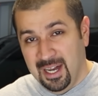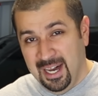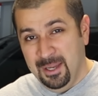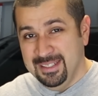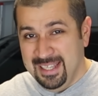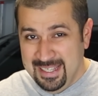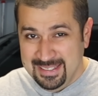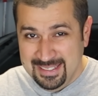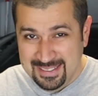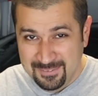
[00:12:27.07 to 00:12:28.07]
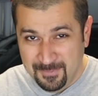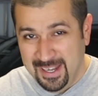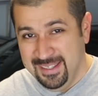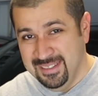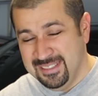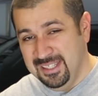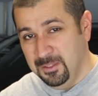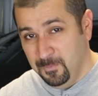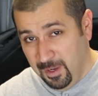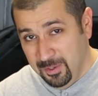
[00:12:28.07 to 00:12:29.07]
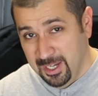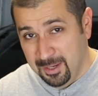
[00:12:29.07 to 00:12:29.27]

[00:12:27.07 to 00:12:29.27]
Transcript: I would not find the seat very